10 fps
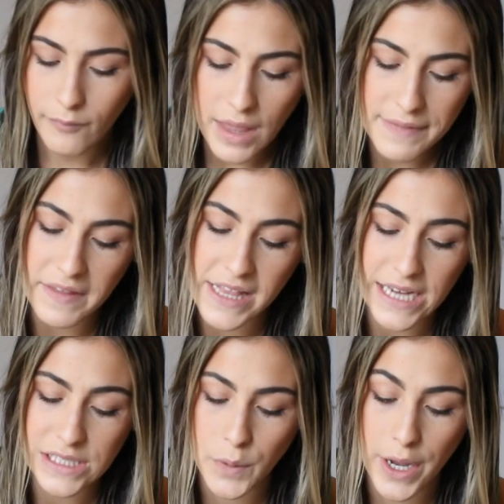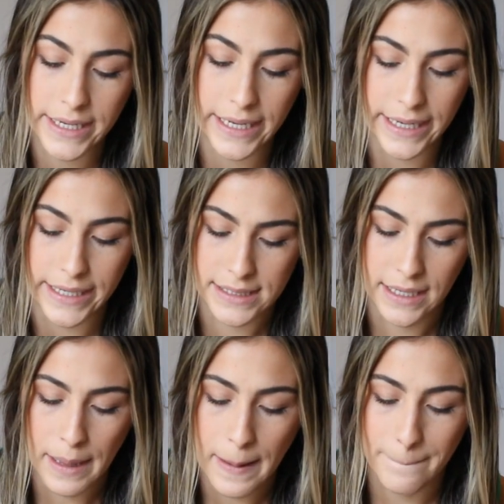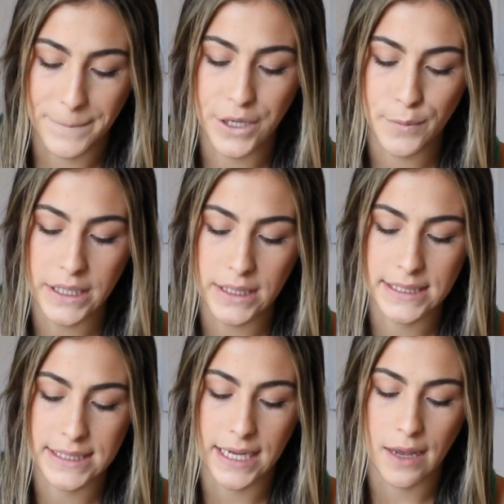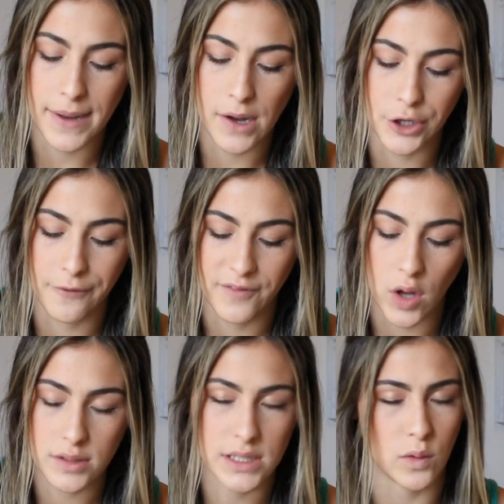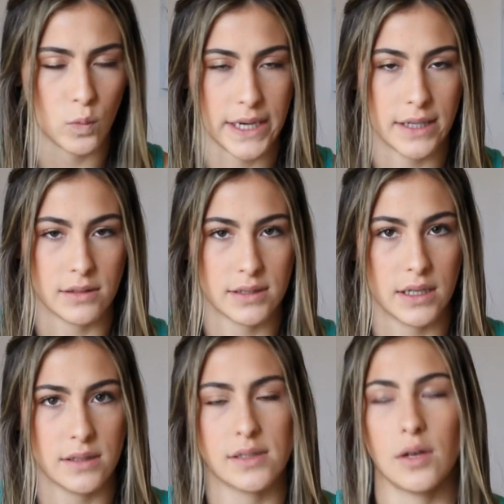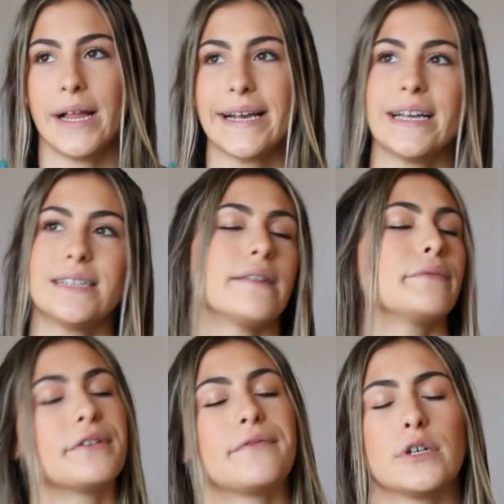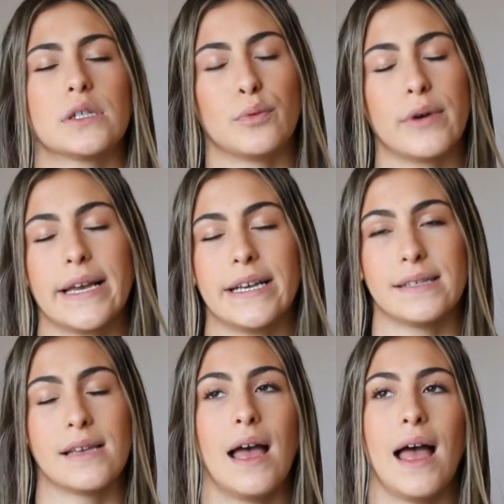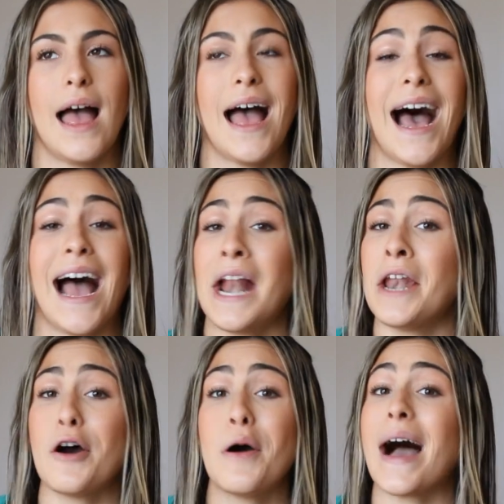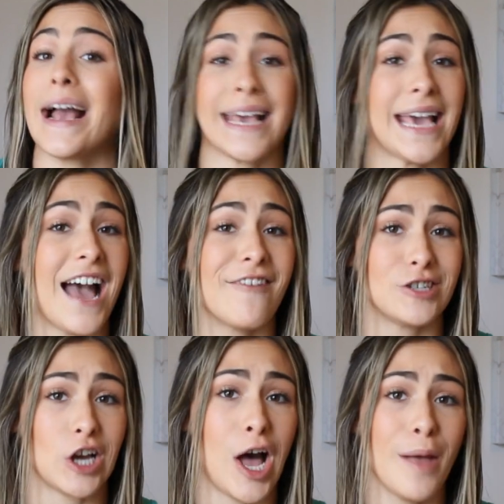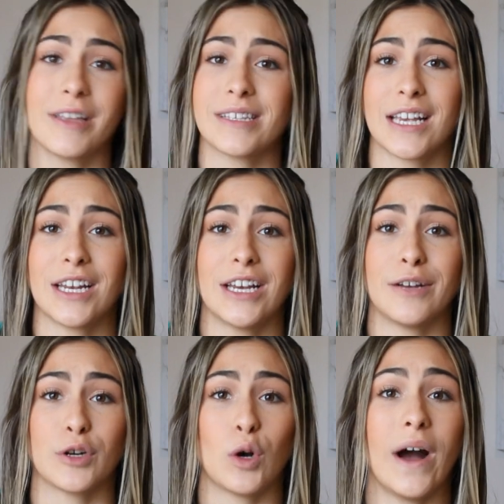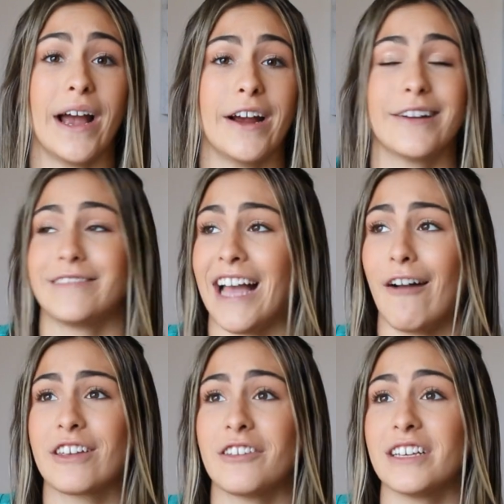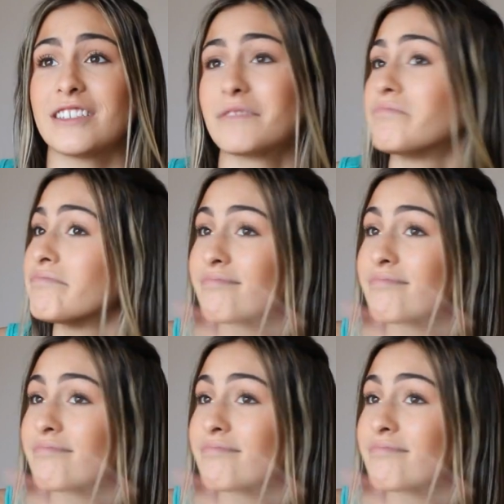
And the next one is be realistic about your faults and weaknesses. So like I said with the first point is, I know I can't have a job that's going to require calculus